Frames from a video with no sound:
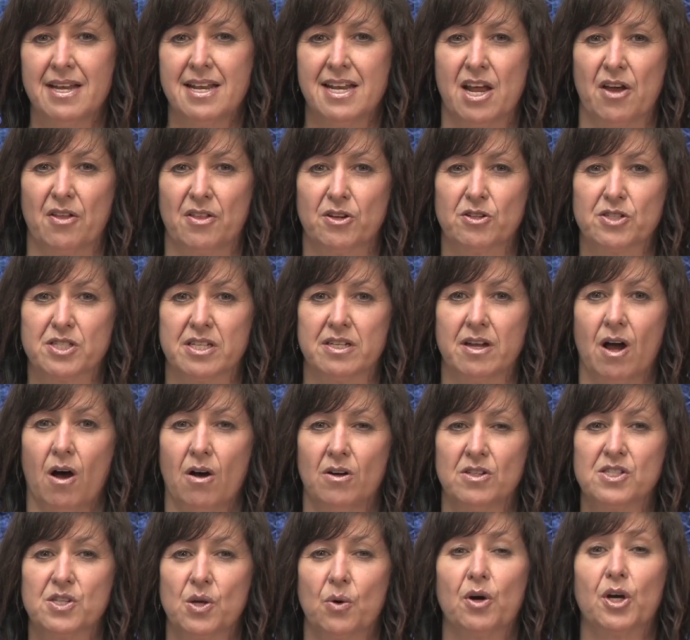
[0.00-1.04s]
Now, there's a,
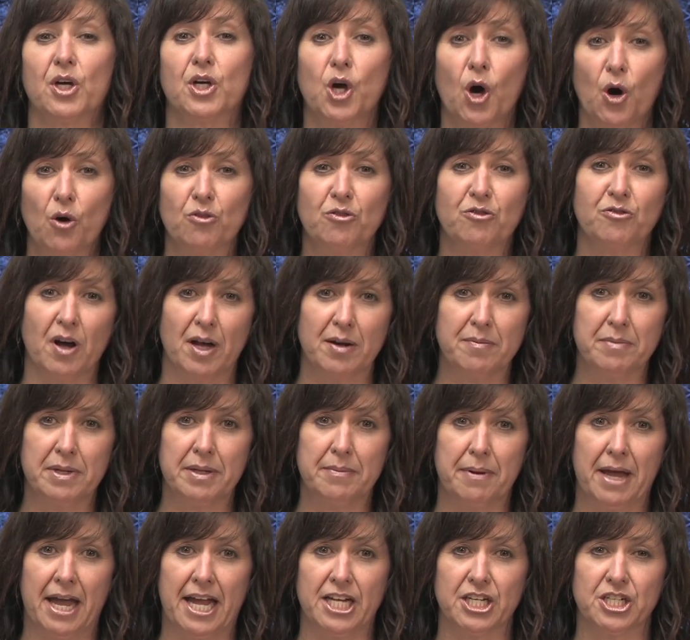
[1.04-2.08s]
also a
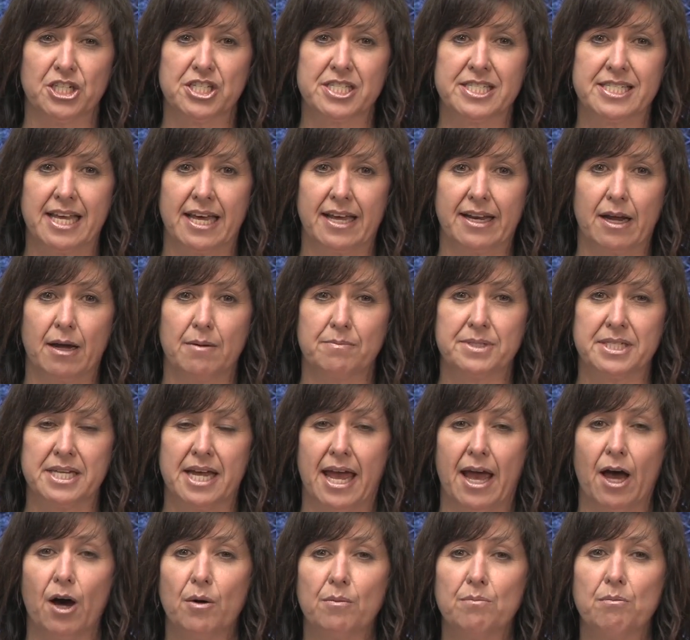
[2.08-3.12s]
GoFundMe page set up to
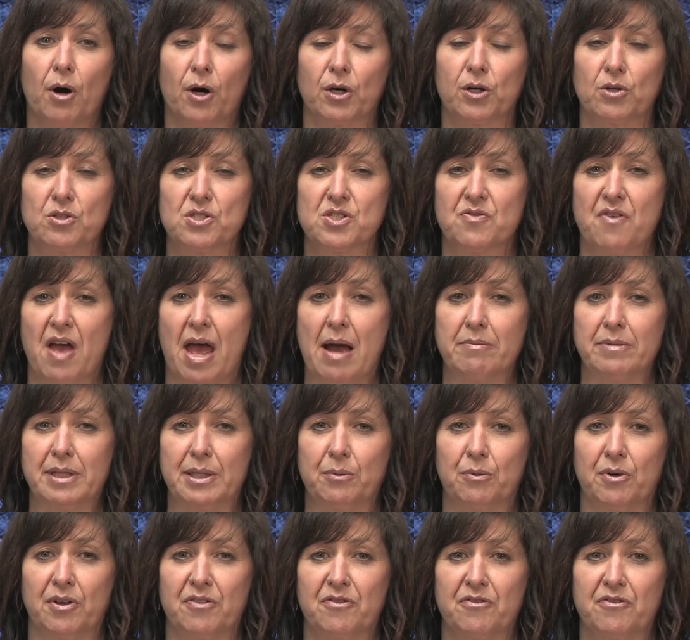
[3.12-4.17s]
help Marco's
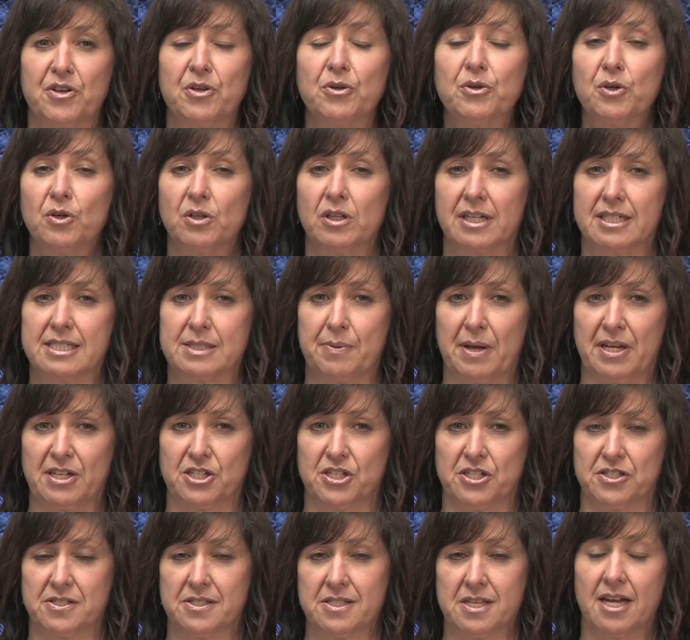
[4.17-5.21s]
family with funeral
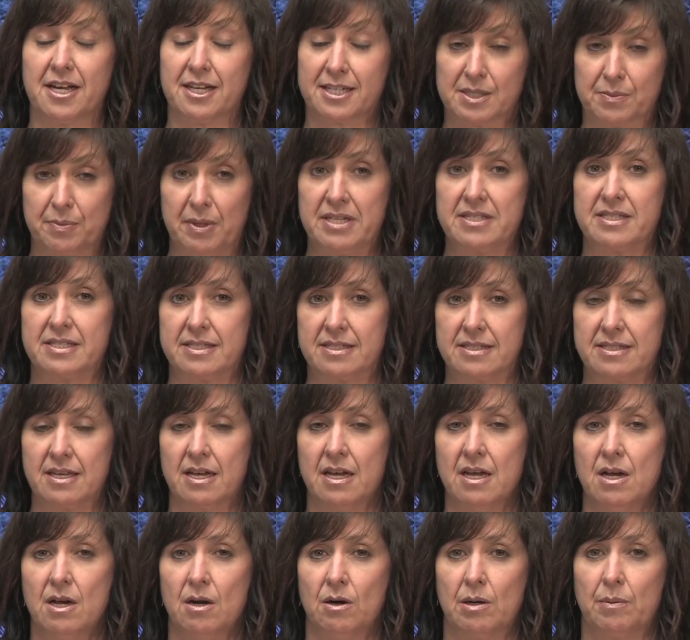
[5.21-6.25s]
expenses. expenses.
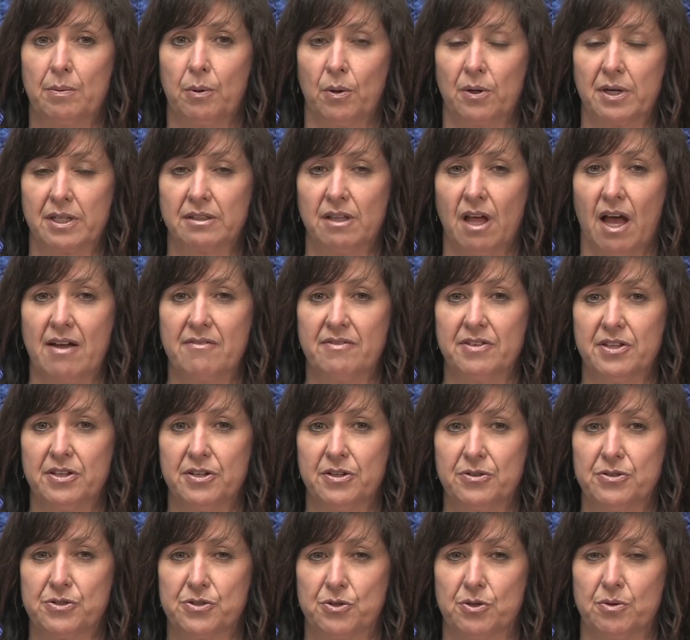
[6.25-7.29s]
Reporting live in the
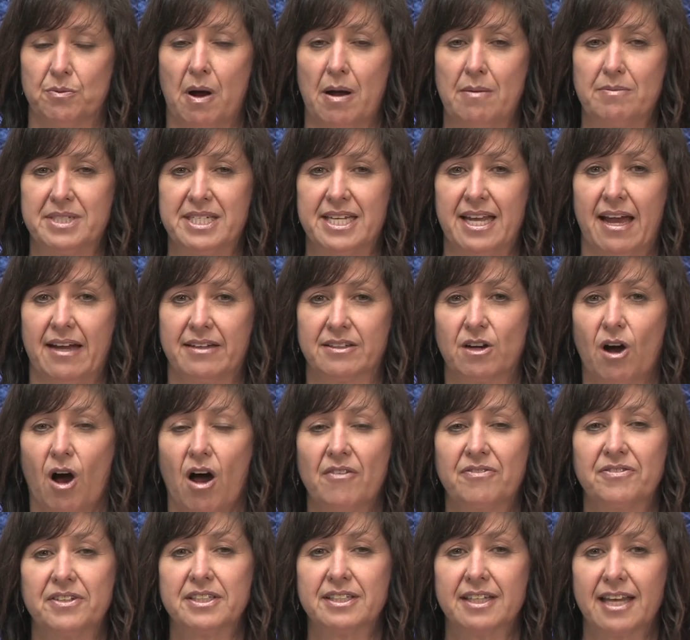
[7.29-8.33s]
newsroom, I'm Deanne
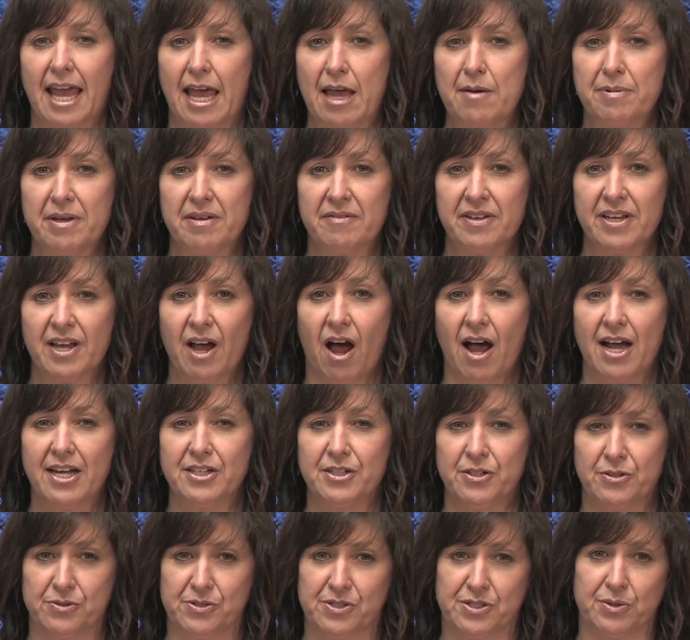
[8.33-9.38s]
Coffin, KPVI
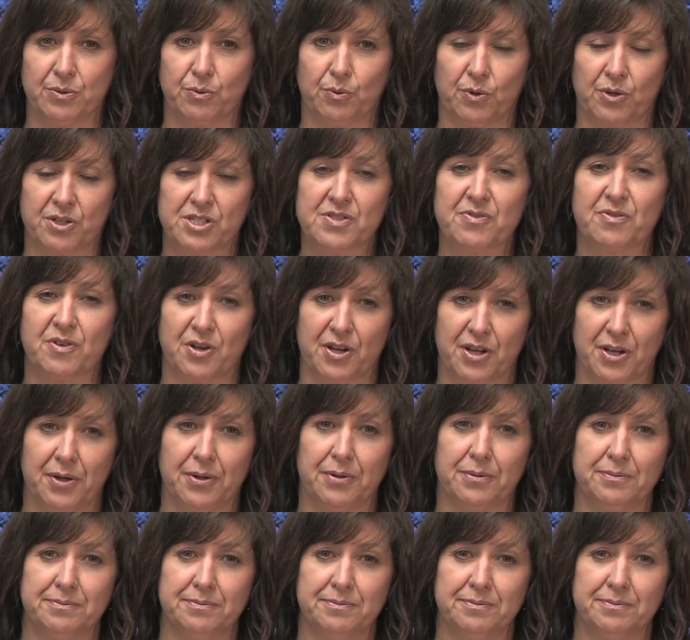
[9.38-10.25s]
News that works for you.